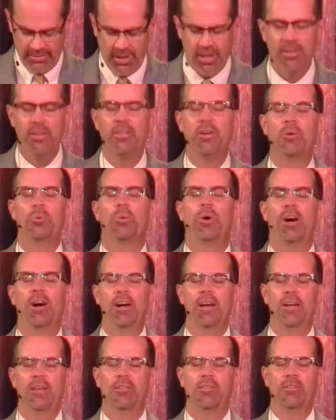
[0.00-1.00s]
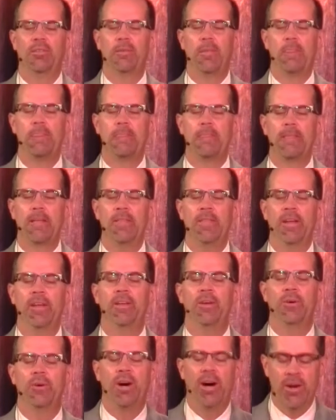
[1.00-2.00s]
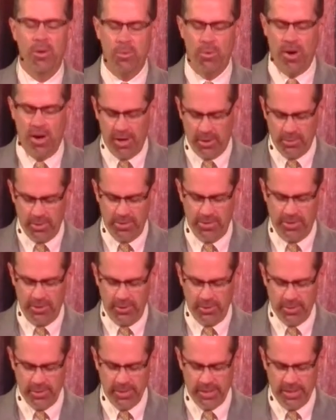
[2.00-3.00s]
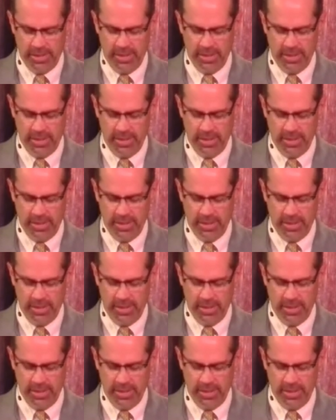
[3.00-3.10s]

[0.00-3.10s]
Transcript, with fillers: Father, they're wise and they know how to walk with you.